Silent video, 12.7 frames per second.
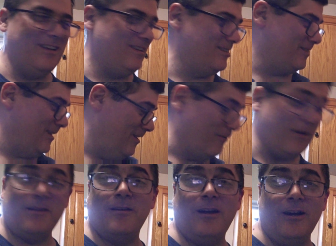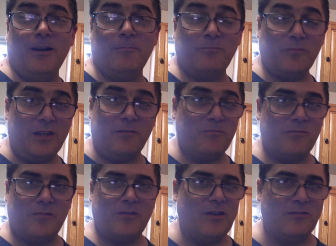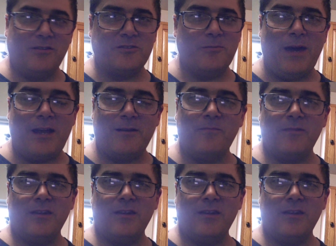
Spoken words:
So anyway, that doesn't matter.